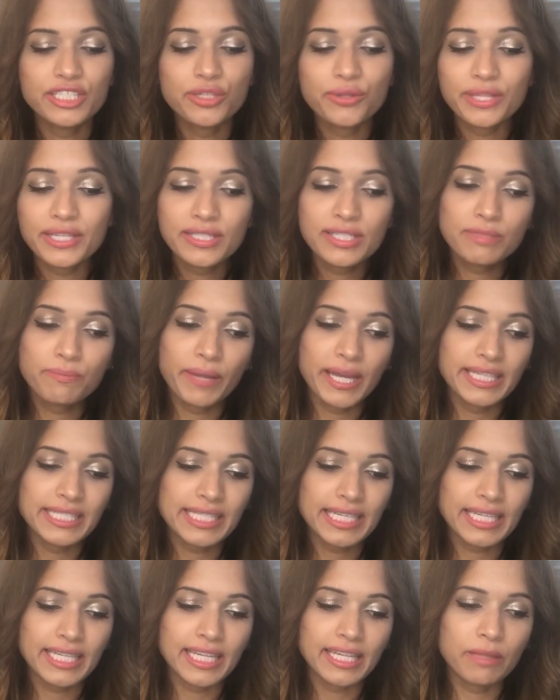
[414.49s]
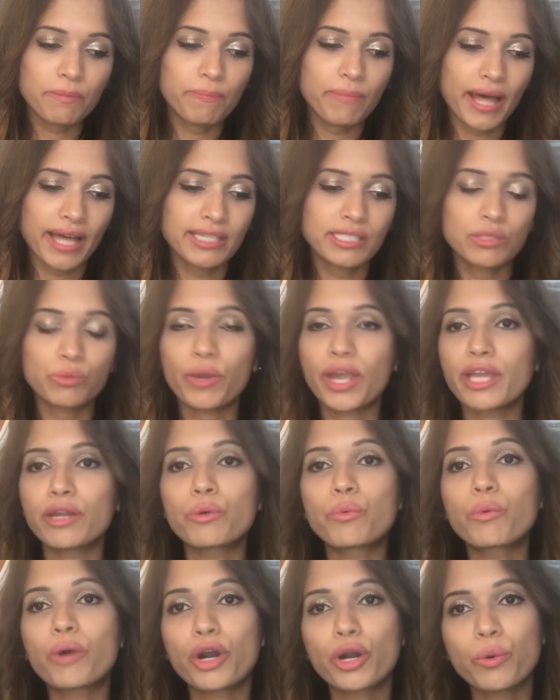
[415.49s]
So this is basically the best way
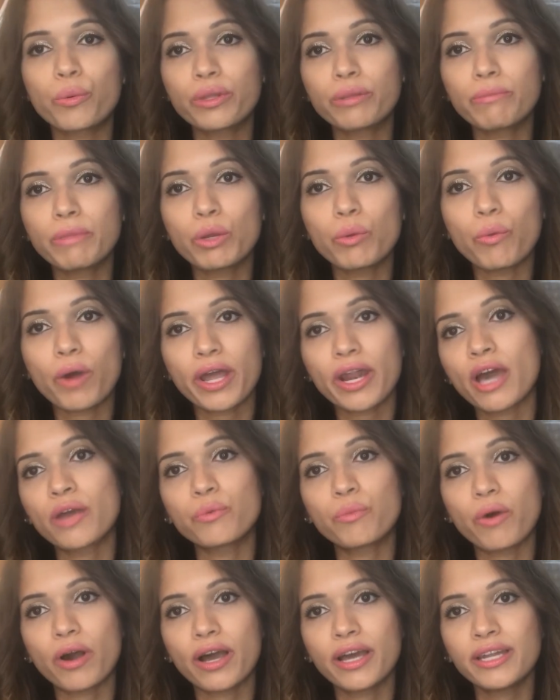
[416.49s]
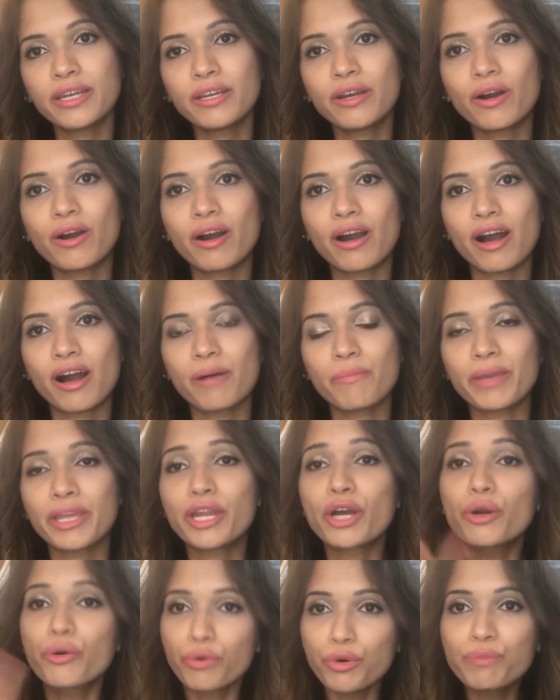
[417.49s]
to work with me one-on-one -on -one, um,
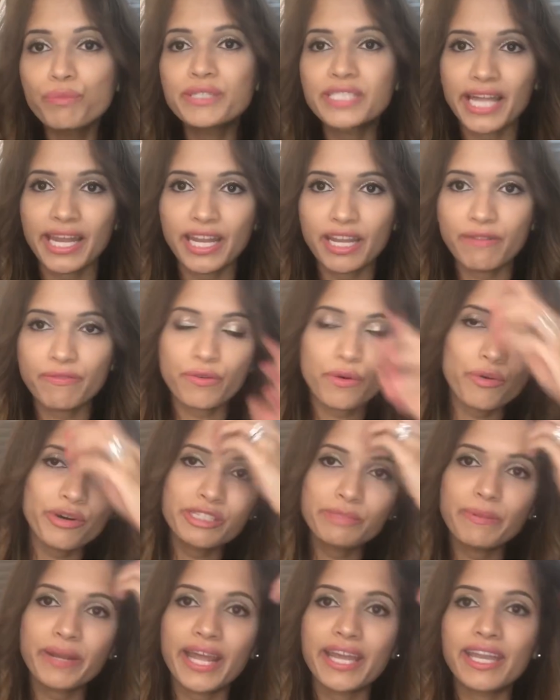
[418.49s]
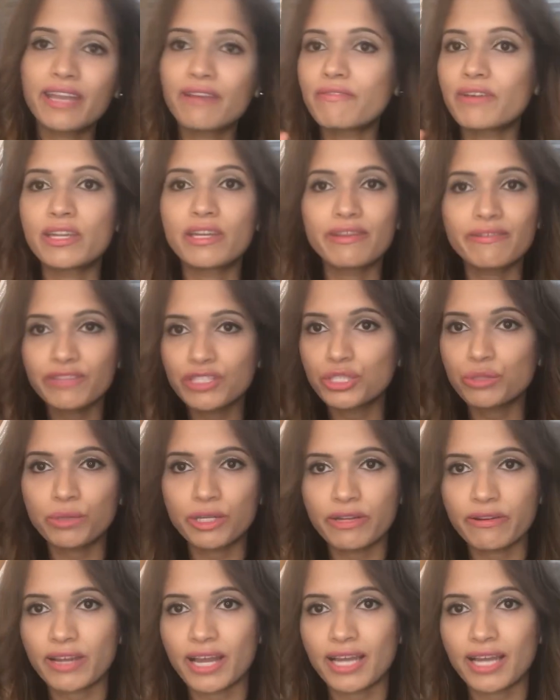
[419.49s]
in a group setting, of course, but I give individual